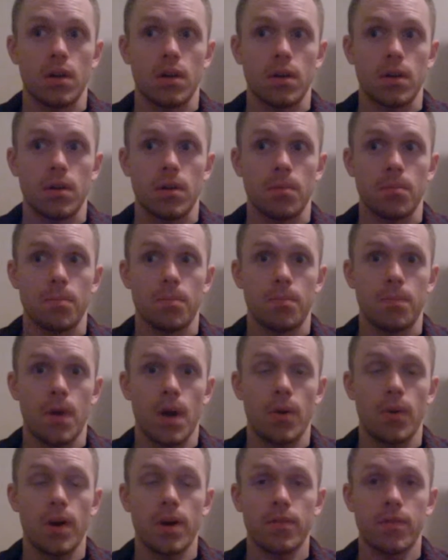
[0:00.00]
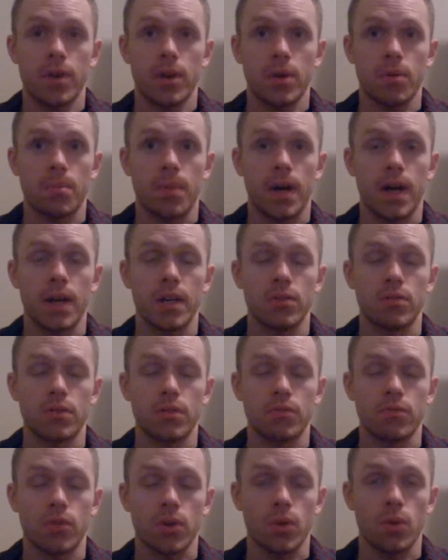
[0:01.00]
However, your body
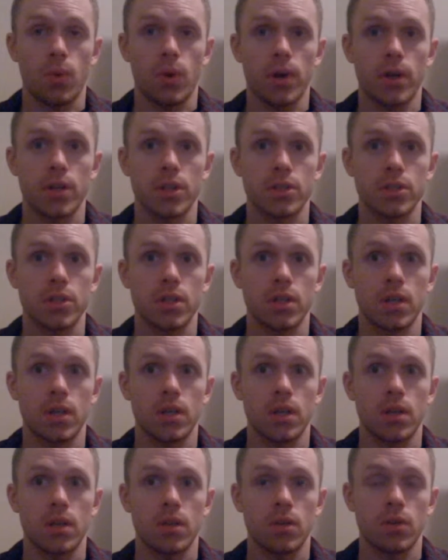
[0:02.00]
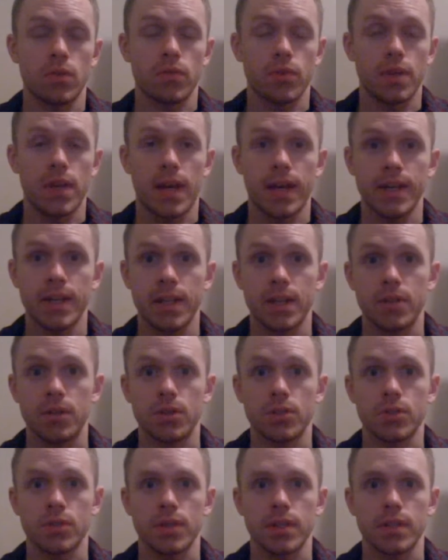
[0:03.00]
requires over 90
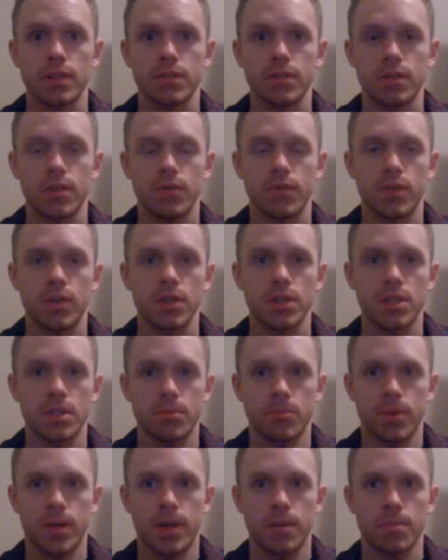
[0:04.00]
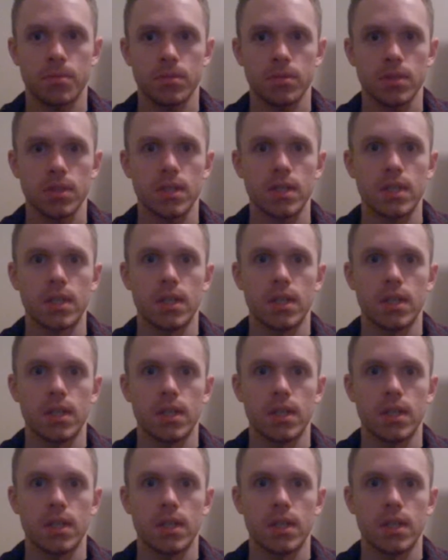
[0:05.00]
nutrients to function properly,